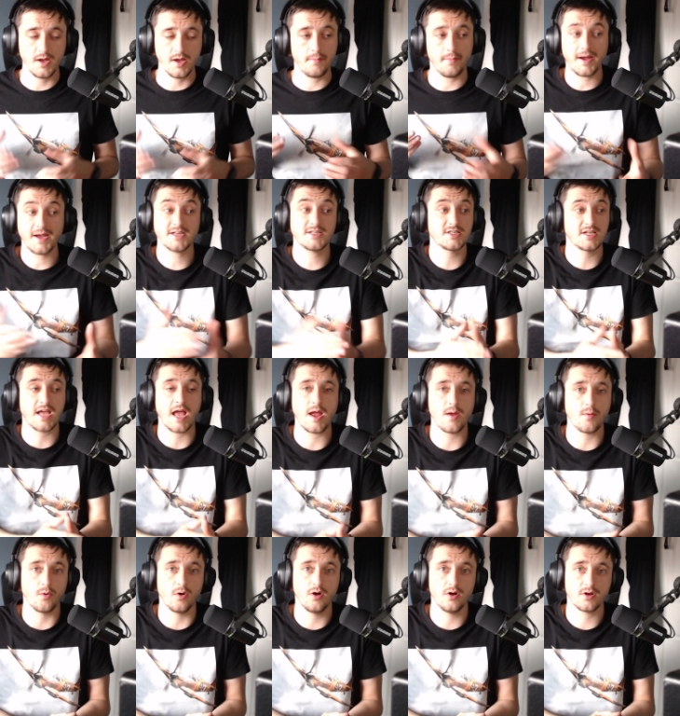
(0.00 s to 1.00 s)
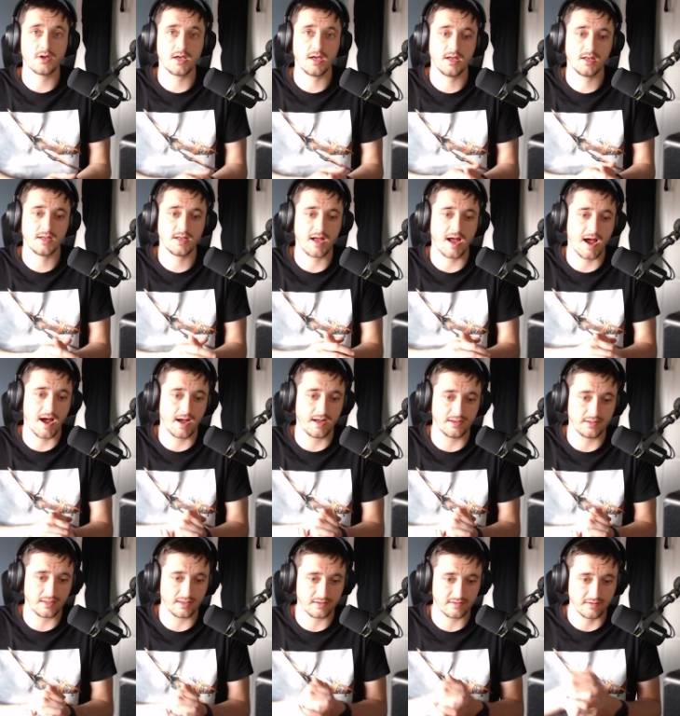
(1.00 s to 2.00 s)
managed to get it working,
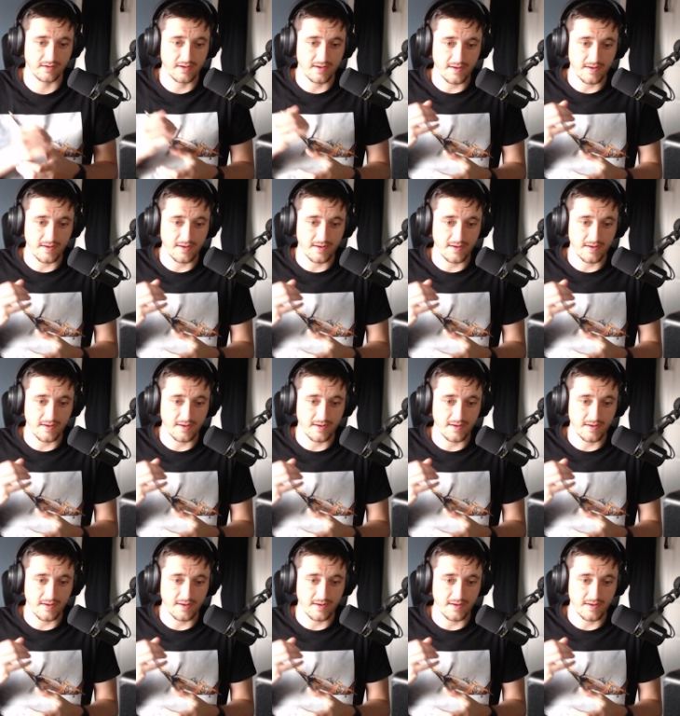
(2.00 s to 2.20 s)
and